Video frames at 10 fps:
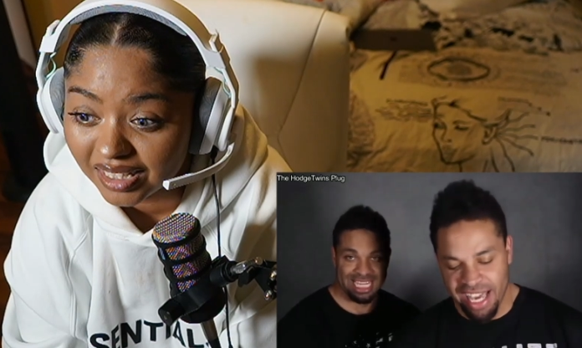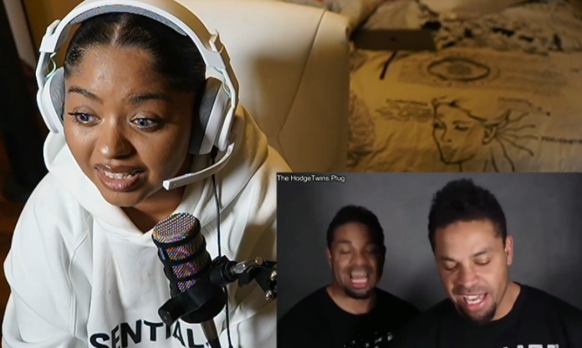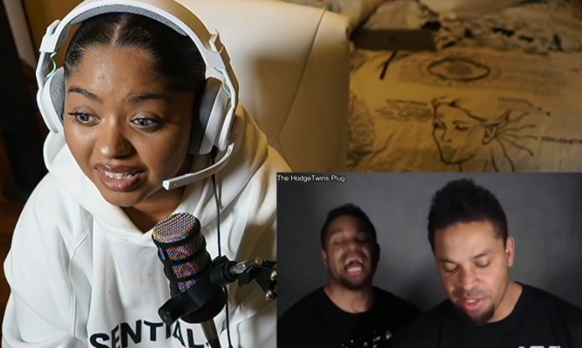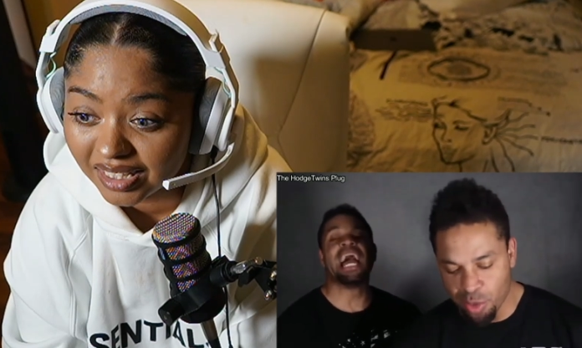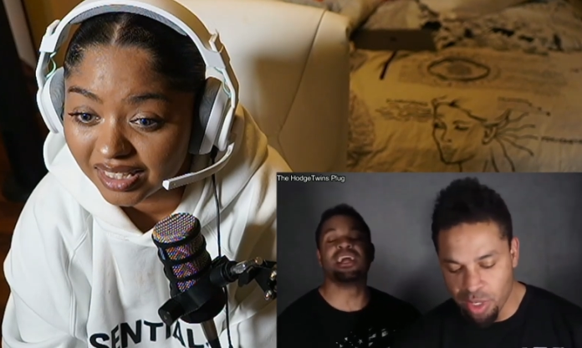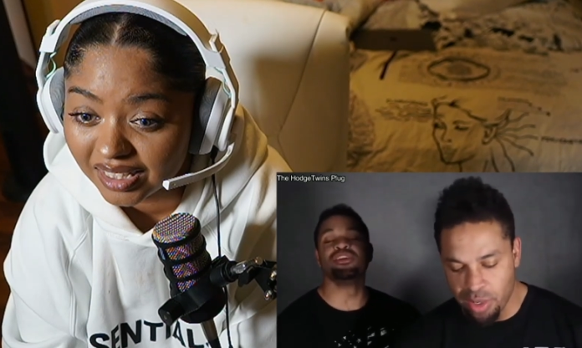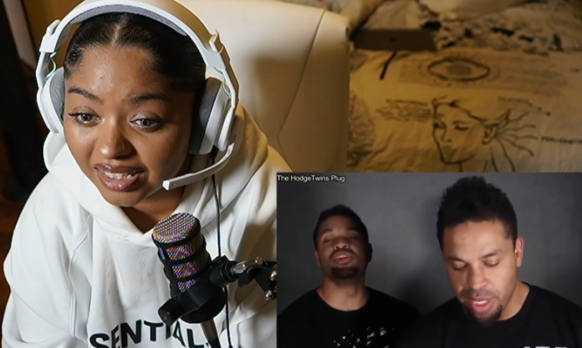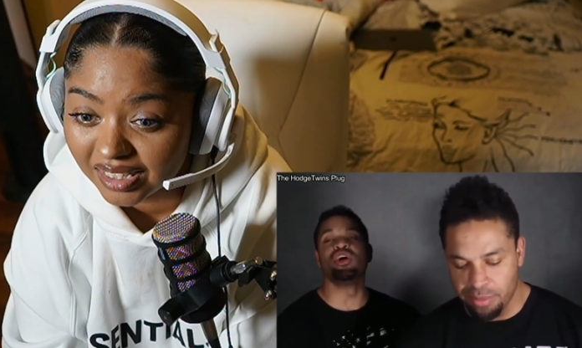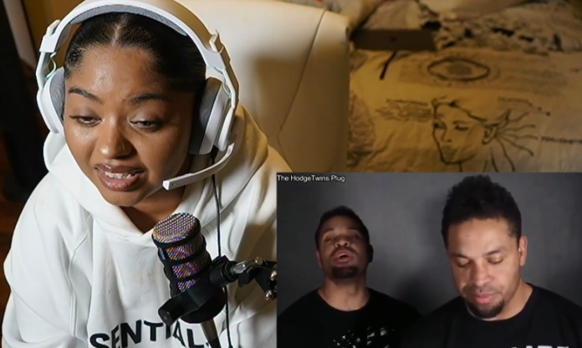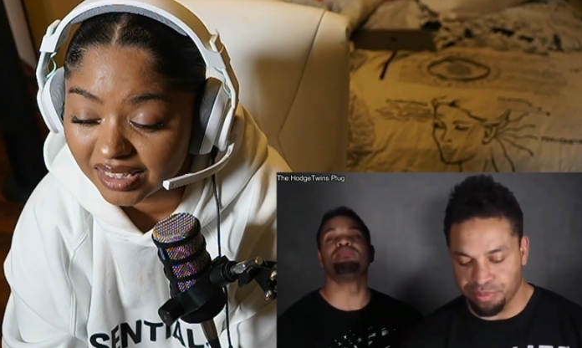Speaker 1: he ain't doing. And
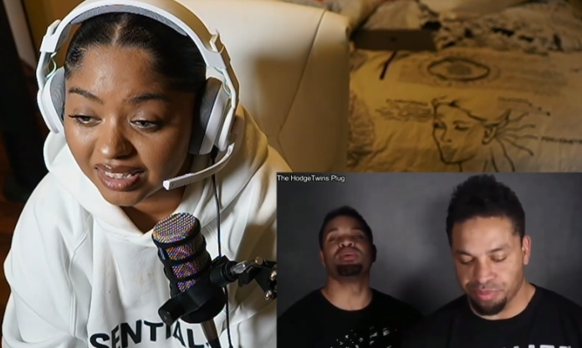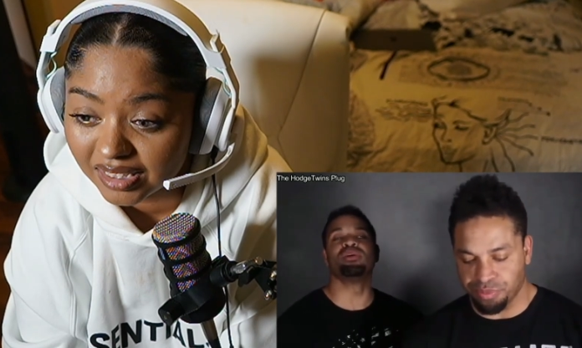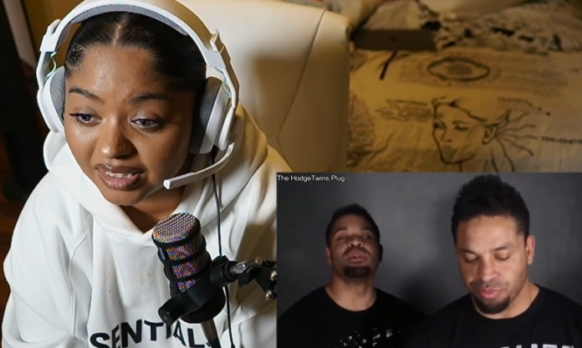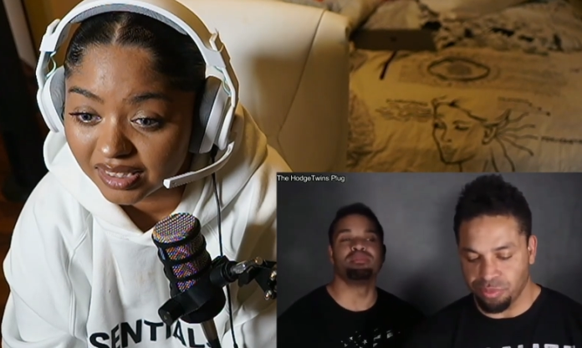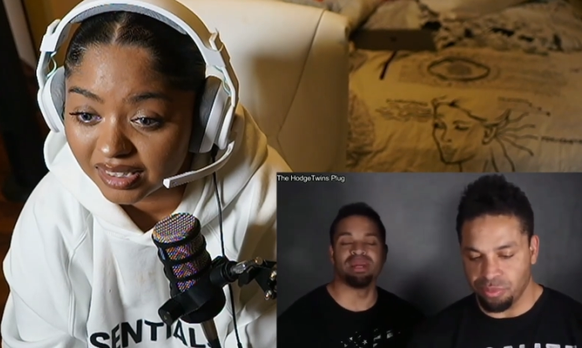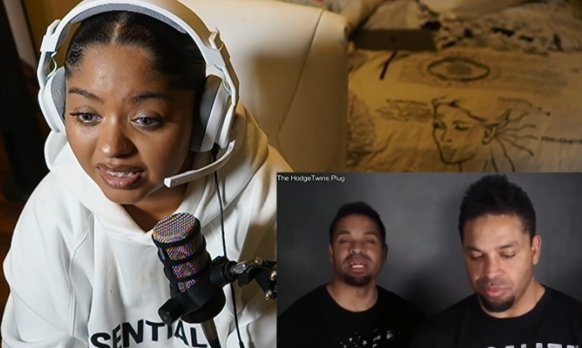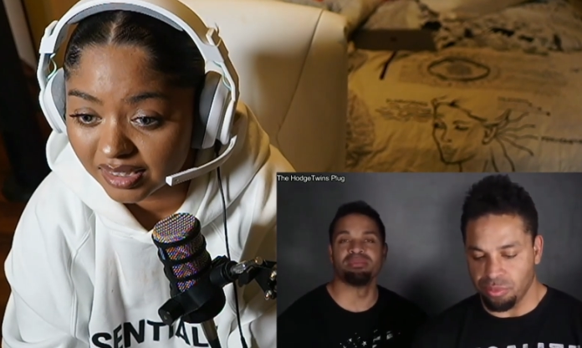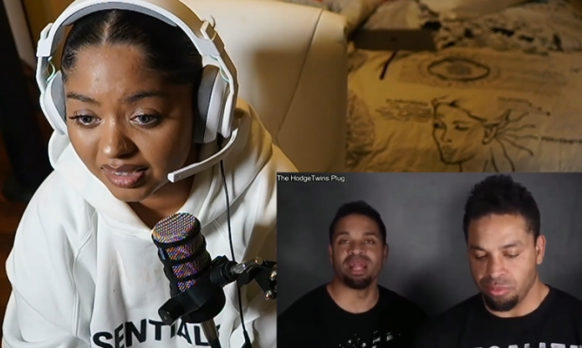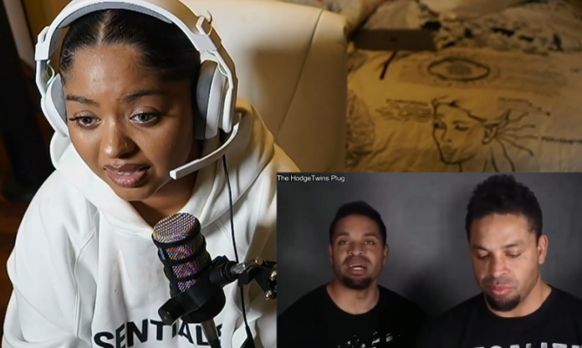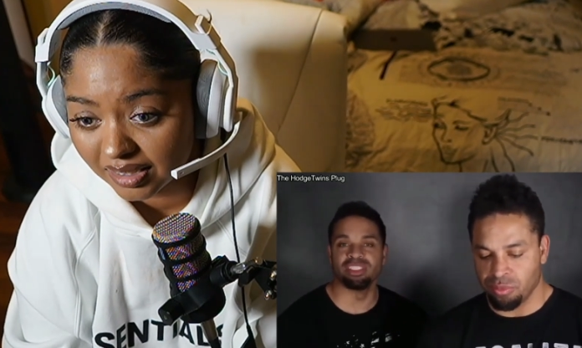you that. know what? Put on a
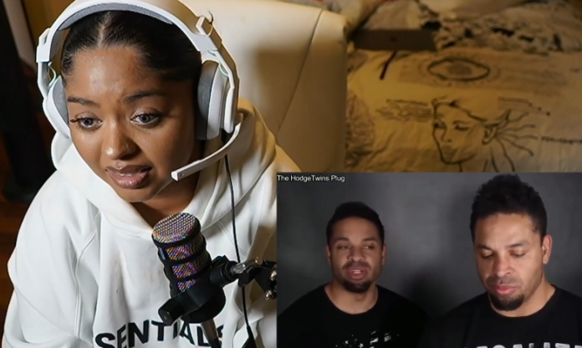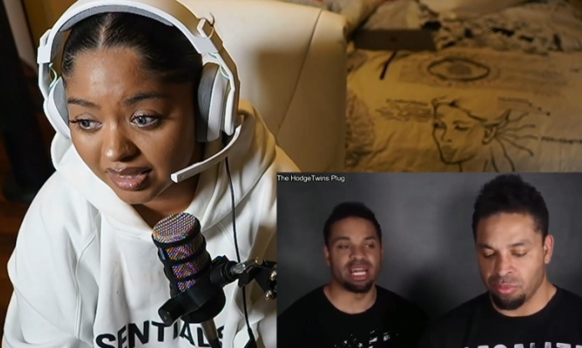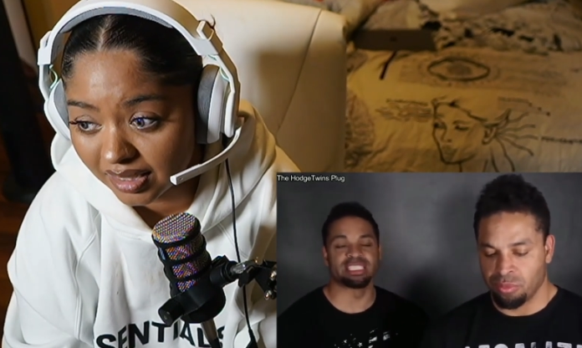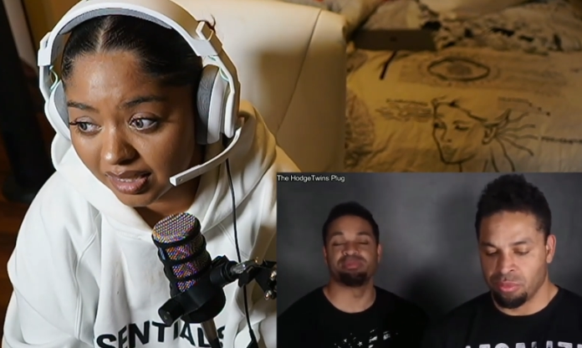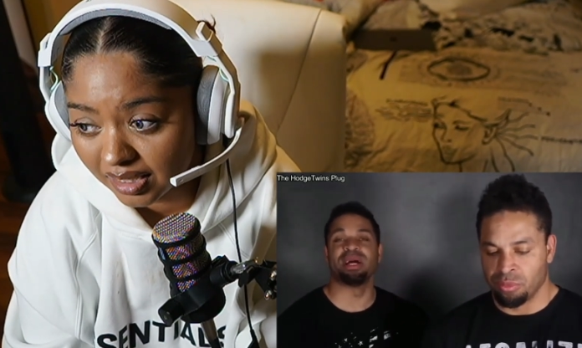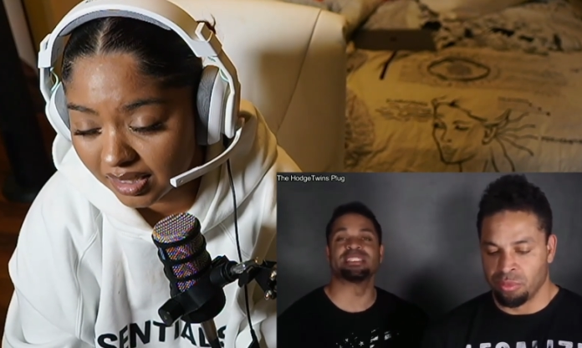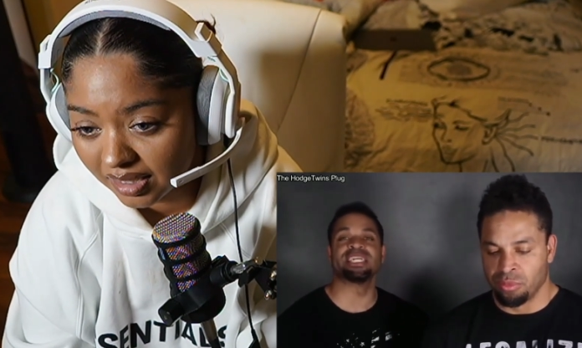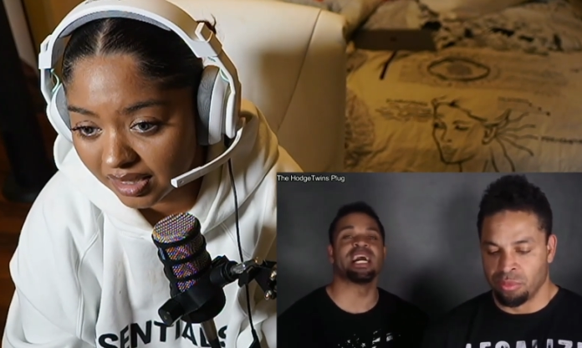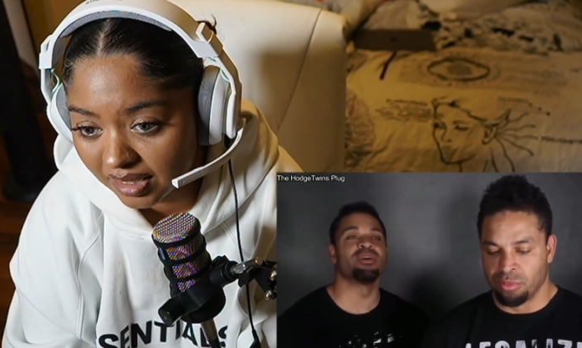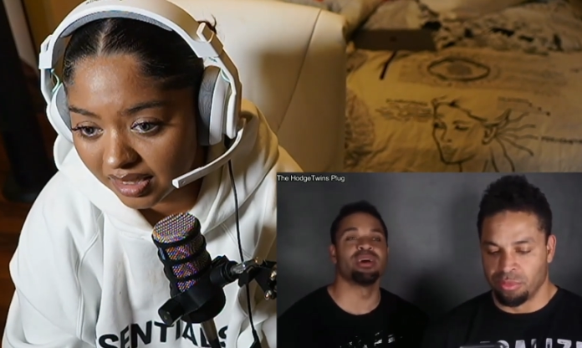bigger blouse. You got a
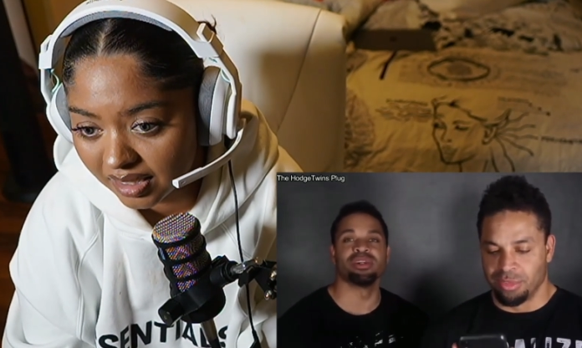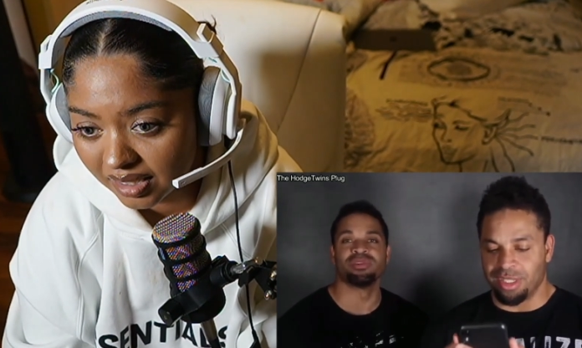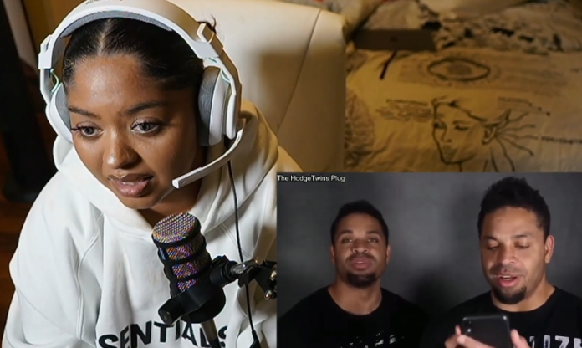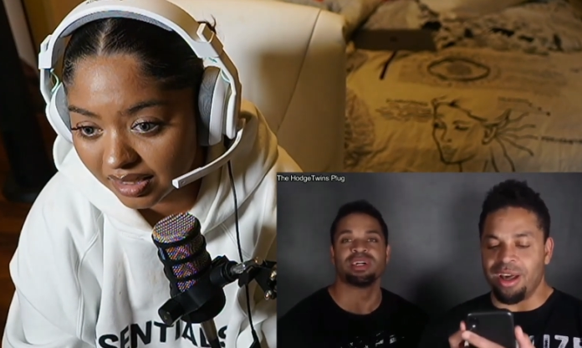spare tire around your